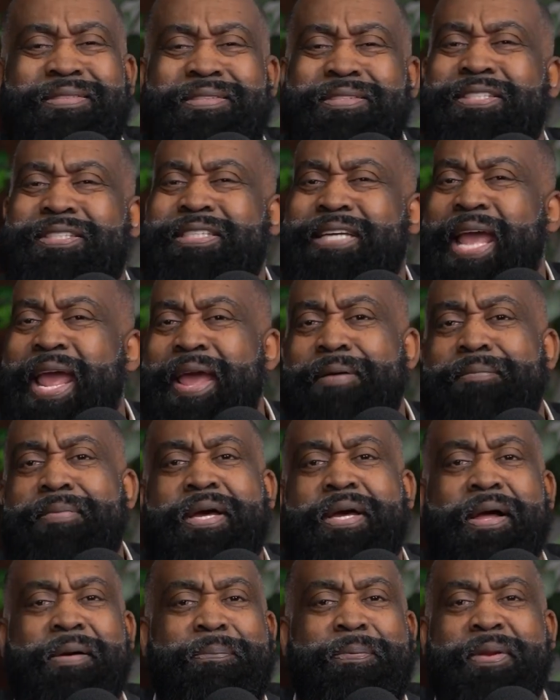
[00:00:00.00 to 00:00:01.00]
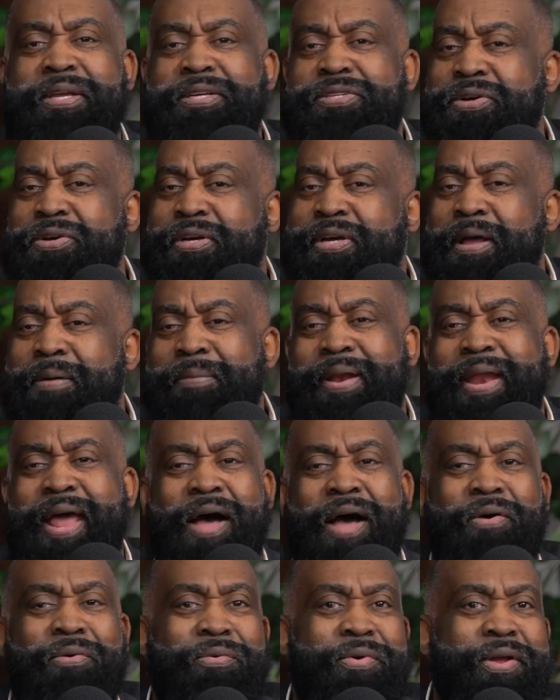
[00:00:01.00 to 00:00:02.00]
scam companies are coming
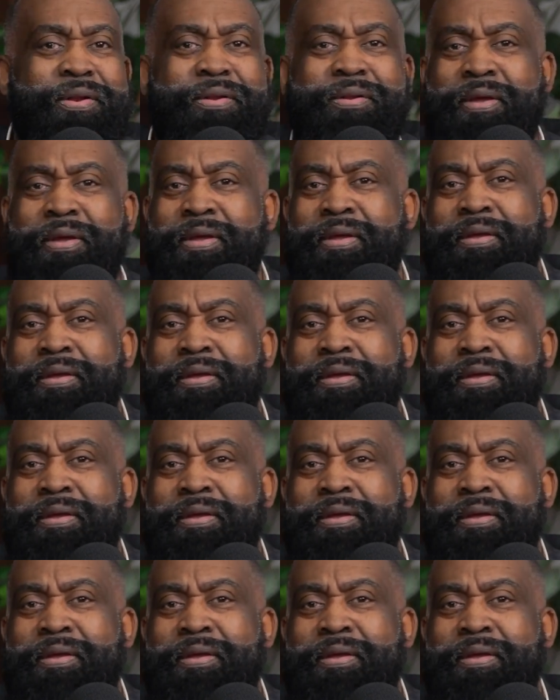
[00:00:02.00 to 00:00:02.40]
out with